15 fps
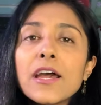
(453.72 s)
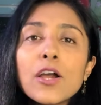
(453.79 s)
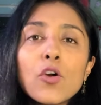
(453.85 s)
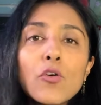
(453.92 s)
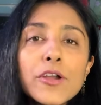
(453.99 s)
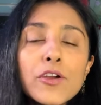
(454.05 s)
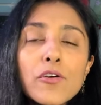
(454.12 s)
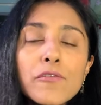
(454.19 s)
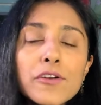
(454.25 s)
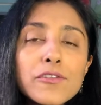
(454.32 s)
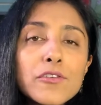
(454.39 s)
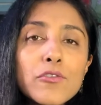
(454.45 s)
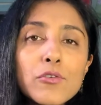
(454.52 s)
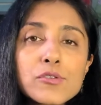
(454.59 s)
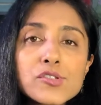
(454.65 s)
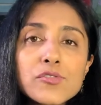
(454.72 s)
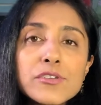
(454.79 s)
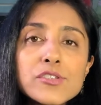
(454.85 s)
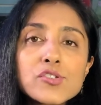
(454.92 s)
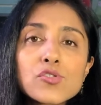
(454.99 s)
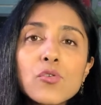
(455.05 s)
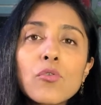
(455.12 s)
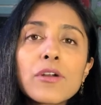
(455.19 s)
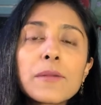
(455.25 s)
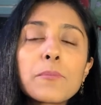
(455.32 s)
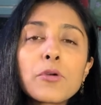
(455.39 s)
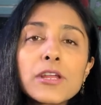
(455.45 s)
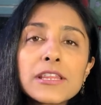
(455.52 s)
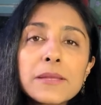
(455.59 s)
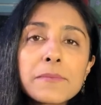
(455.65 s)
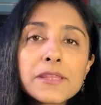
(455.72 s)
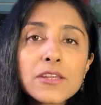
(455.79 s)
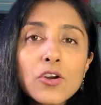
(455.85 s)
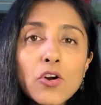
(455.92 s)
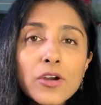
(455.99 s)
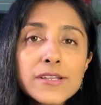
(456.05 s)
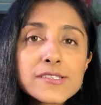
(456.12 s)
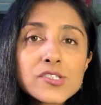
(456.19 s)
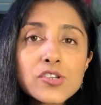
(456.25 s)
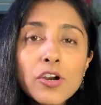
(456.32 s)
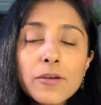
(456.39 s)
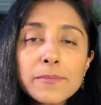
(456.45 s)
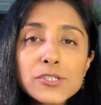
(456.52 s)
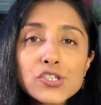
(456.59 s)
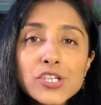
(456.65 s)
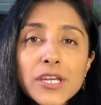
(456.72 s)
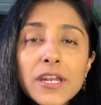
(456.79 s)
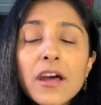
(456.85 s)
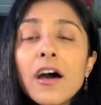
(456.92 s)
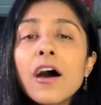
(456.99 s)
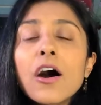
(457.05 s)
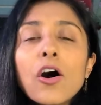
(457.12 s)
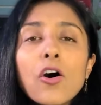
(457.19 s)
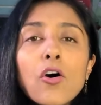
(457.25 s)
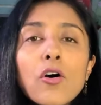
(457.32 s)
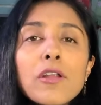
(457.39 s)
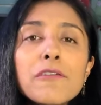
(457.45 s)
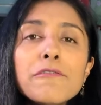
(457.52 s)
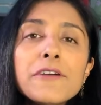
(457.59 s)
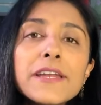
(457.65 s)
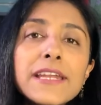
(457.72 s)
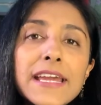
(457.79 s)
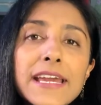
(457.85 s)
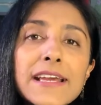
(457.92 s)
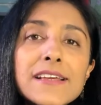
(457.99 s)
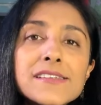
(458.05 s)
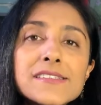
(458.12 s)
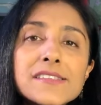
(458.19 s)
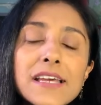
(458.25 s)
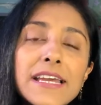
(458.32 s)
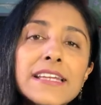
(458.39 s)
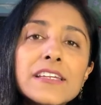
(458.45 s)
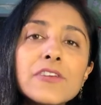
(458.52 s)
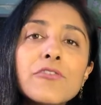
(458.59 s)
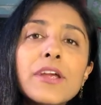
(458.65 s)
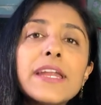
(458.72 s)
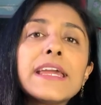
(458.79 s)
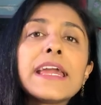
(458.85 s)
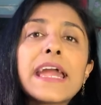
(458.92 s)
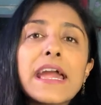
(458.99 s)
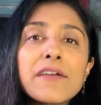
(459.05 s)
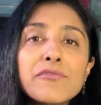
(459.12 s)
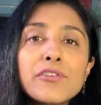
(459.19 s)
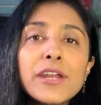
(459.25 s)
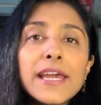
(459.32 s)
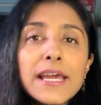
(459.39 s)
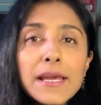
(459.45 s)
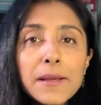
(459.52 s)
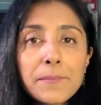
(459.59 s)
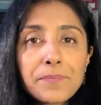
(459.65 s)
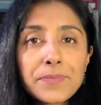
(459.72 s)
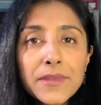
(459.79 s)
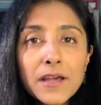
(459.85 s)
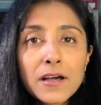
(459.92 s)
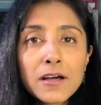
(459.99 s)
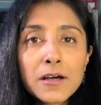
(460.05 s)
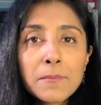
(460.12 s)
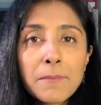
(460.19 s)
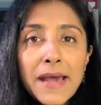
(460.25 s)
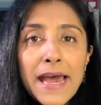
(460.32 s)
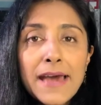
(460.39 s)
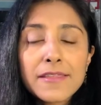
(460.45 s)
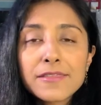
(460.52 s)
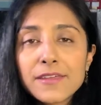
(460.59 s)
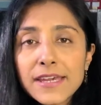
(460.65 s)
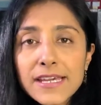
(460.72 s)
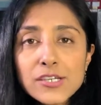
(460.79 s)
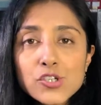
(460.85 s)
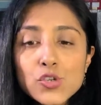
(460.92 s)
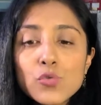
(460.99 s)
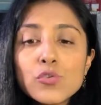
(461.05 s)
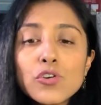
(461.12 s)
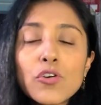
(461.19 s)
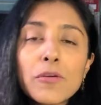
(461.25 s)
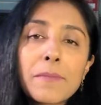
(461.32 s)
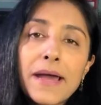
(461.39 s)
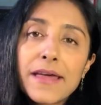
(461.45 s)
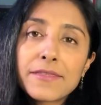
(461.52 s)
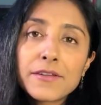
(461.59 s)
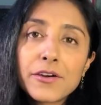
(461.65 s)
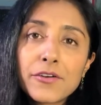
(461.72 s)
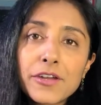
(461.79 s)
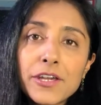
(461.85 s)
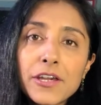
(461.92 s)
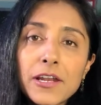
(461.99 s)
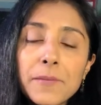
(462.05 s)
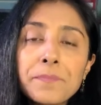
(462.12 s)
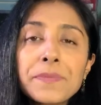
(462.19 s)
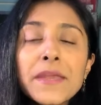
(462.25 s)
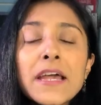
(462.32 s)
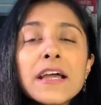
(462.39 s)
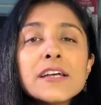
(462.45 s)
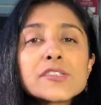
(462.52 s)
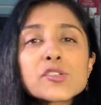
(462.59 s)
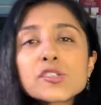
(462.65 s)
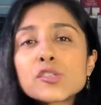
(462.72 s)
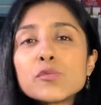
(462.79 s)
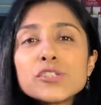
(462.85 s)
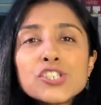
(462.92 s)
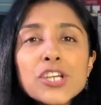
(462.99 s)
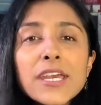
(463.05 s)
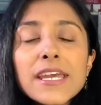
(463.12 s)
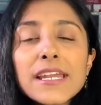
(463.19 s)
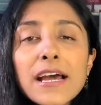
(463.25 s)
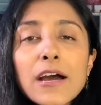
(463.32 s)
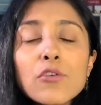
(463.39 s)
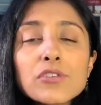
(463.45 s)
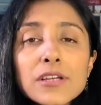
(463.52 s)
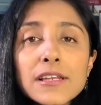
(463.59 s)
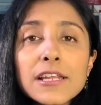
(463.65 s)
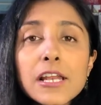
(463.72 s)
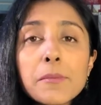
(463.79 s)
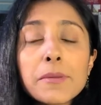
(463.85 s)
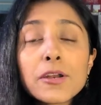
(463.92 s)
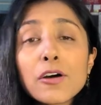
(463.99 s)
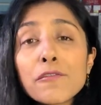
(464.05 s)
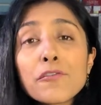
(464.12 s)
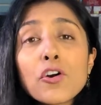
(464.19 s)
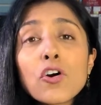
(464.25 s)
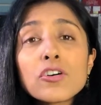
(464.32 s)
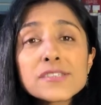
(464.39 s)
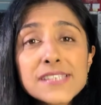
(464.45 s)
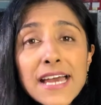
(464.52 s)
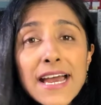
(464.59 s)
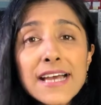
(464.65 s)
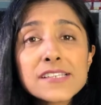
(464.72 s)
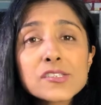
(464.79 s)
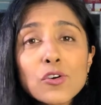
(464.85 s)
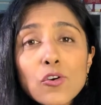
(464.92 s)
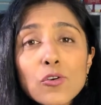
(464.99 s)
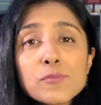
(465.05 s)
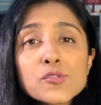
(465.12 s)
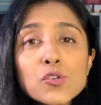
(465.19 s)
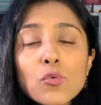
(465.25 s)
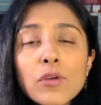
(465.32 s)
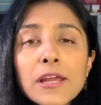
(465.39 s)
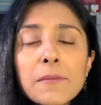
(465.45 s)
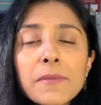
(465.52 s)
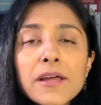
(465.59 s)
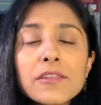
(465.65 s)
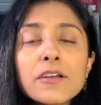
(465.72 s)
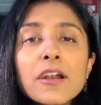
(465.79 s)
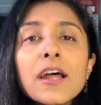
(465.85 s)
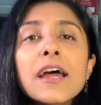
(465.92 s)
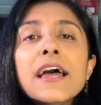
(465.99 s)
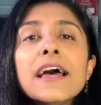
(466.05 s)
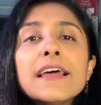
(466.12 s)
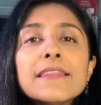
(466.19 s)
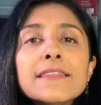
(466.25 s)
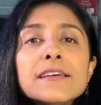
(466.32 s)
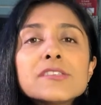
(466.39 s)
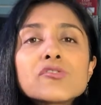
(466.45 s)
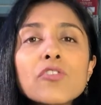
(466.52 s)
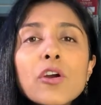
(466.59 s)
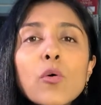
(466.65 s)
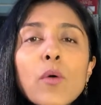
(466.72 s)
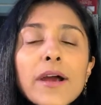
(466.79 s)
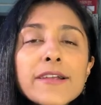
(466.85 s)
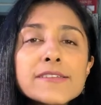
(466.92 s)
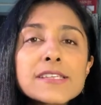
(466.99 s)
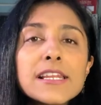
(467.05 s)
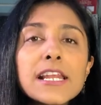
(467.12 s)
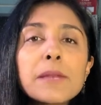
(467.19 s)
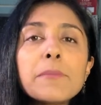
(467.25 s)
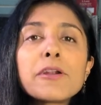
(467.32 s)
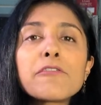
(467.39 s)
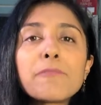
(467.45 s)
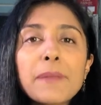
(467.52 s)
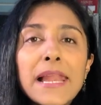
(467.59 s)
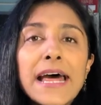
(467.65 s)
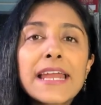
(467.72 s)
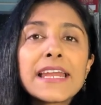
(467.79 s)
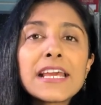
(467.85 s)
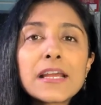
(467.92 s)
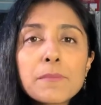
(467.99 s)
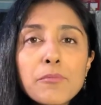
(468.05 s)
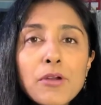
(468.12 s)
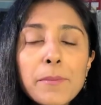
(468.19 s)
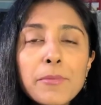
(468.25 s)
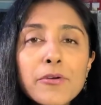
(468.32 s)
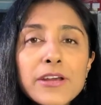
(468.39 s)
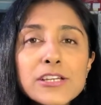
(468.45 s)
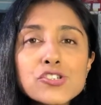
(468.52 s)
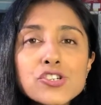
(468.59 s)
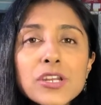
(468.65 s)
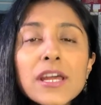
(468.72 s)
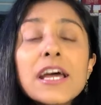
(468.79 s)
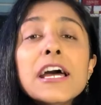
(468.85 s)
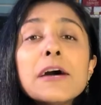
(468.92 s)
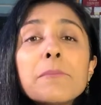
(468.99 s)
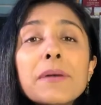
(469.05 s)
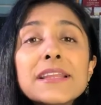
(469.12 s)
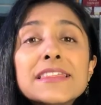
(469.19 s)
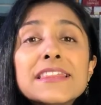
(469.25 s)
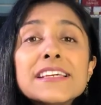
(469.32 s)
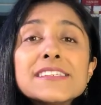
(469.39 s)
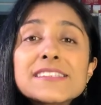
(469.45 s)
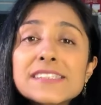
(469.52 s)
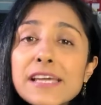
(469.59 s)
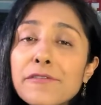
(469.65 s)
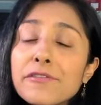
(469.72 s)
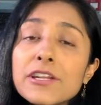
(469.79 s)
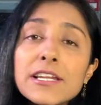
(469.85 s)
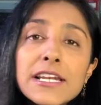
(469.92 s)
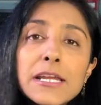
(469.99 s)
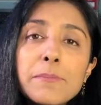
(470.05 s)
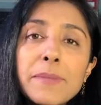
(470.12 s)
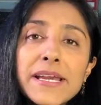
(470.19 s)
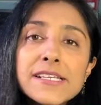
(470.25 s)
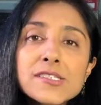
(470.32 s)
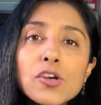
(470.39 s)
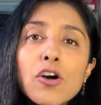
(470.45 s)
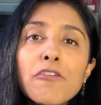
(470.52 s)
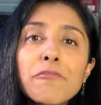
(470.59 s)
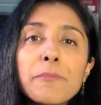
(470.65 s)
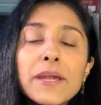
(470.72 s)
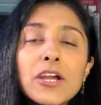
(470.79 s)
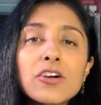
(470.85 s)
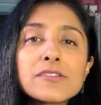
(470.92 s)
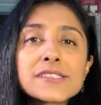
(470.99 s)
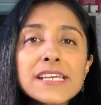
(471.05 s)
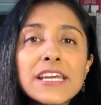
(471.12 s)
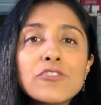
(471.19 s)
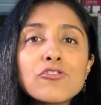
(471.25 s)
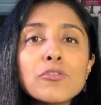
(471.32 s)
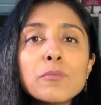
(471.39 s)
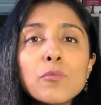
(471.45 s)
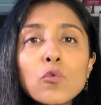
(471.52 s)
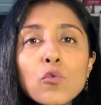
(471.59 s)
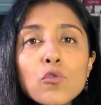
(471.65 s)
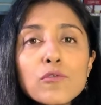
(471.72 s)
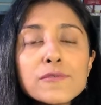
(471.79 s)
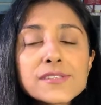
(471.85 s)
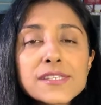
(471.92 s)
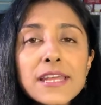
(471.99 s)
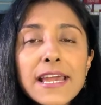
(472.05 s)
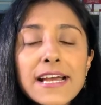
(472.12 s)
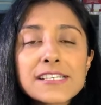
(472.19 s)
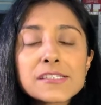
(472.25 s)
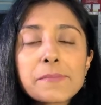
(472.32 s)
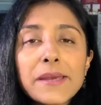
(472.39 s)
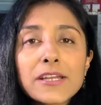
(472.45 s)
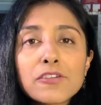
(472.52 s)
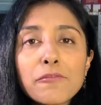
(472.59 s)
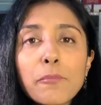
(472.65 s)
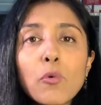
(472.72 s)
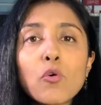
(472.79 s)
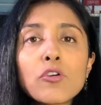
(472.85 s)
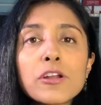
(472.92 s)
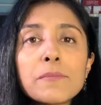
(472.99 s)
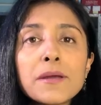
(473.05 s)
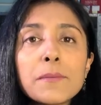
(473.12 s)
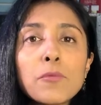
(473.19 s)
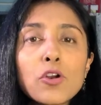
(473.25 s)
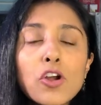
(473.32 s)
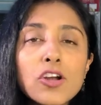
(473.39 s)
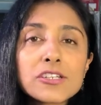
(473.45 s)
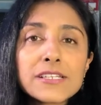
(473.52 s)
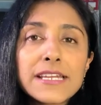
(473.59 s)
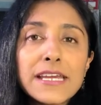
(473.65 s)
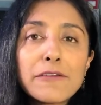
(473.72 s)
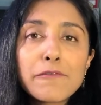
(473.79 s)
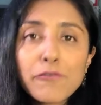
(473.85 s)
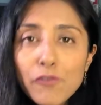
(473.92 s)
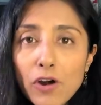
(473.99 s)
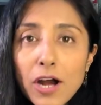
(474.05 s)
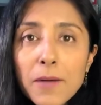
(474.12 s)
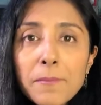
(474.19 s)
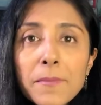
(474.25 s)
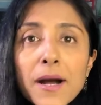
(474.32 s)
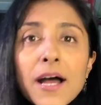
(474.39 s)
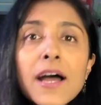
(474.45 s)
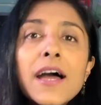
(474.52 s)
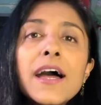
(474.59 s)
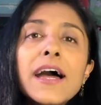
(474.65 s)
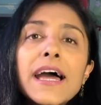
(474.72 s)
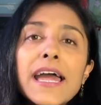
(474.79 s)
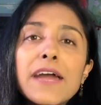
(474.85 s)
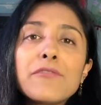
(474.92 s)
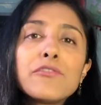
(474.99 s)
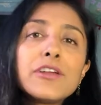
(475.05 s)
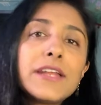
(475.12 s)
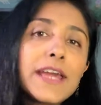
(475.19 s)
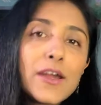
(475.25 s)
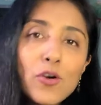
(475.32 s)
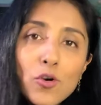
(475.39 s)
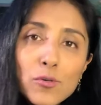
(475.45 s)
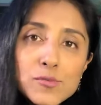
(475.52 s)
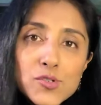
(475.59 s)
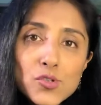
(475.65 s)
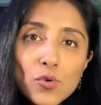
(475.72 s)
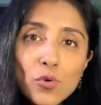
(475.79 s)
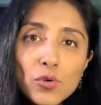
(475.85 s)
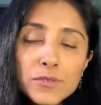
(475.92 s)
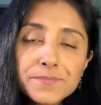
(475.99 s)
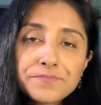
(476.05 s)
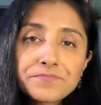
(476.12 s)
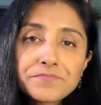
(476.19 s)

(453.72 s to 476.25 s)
going over to the grocery store and putting them in the coin star machine. All of it is integrating everyday math into your math curriculum. So switching it out a little bit. Of course, as a homeschooling mother, this requires a little bit of planning and preparation, but this definitely pays off because it removes the aspect of boredom and monotony from everyday homeschool.